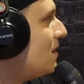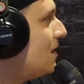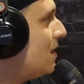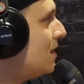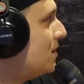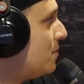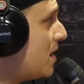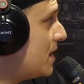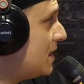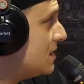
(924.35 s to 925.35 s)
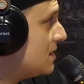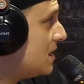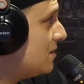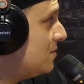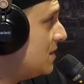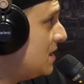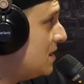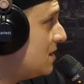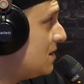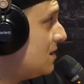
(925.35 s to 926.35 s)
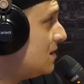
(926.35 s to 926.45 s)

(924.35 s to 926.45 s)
The body is gonna be.